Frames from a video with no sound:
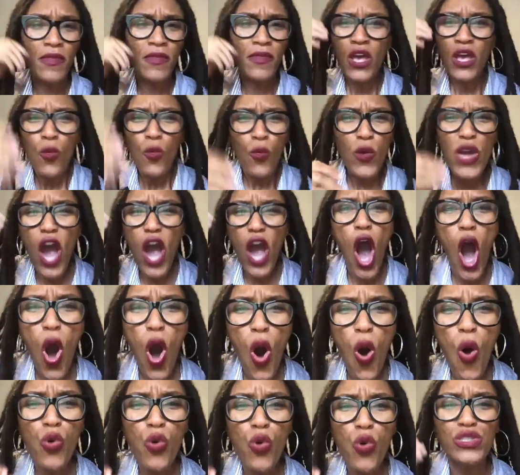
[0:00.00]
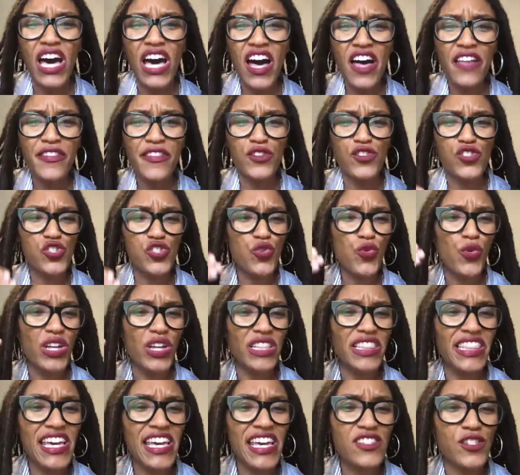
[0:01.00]
we hold others to a
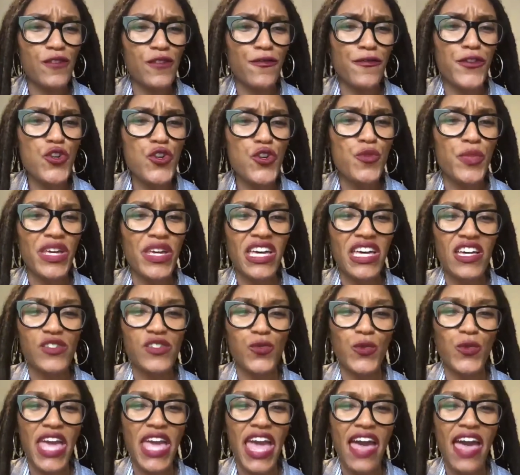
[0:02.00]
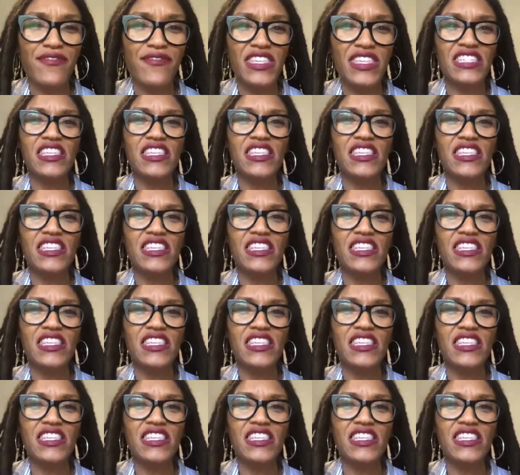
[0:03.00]
lesser view because we have this